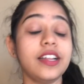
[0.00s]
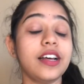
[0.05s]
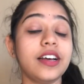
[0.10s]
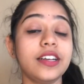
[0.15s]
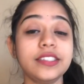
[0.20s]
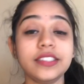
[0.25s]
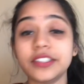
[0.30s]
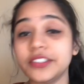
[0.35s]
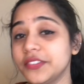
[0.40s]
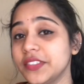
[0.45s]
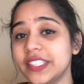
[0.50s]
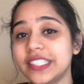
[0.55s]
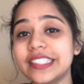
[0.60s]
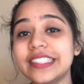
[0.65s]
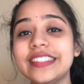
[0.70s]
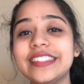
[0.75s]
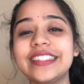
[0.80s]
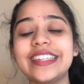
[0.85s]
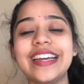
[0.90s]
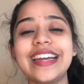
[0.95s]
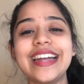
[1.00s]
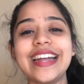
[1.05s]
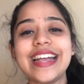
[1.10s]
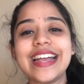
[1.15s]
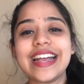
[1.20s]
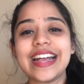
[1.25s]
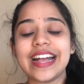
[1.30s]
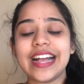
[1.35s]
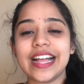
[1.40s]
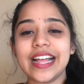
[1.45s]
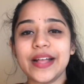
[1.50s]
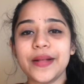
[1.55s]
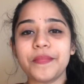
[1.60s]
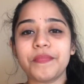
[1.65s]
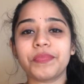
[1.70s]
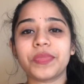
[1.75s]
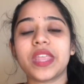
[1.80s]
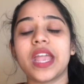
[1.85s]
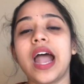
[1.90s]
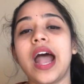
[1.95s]
services,
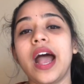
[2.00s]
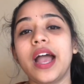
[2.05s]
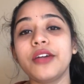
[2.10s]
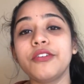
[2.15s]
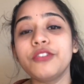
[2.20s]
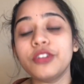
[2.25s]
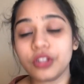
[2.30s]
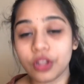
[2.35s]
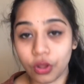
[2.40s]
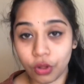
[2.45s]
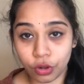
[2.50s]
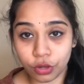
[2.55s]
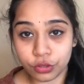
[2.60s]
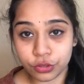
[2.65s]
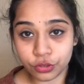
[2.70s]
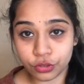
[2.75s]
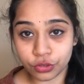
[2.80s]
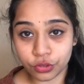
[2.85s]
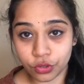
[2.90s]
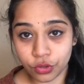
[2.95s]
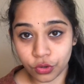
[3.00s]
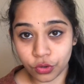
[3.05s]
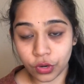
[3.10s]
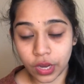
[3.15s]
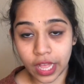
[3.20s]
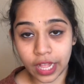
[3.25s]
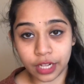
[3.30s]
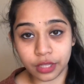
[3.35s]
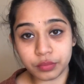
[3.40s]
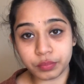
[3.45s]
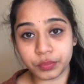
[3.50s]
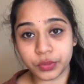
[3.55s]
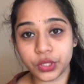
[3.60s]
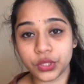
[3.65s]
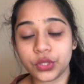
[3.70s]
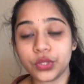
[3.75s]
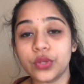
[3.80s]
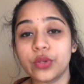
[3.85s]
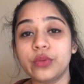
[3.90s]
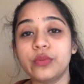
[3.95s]
I will also help
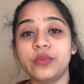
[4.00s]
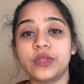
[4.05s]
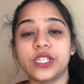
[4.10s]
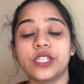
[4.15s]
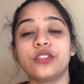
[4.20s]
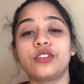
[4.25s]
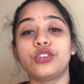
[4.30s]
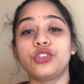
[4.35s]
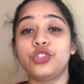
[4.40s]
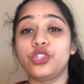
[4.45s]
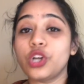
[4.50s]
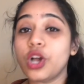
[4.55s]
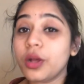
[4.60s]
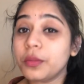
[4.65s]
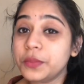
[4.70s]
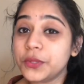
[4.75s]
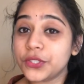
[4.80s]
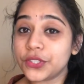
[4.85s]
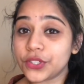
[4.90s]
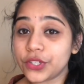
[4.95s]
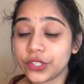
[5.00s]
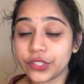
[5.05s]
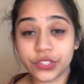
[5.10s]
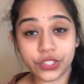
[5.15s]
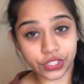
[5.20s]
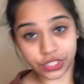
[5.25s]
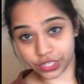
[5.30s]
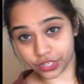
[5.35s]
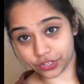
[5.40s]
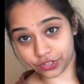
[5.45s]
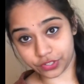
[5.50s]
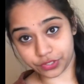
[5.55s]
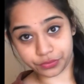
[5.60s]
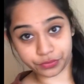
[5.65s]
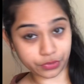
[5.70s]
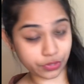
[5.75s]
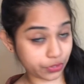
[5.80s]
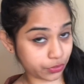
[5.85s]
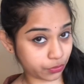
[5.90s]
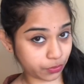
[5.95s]
you with job search here
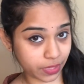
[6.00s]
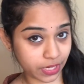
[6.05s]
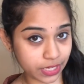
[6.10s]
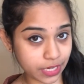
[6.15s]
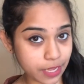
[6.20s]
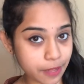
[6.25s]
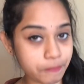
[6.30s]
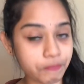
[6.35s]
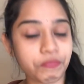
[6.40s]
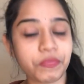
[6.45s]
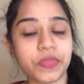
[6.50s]
in Lithuania.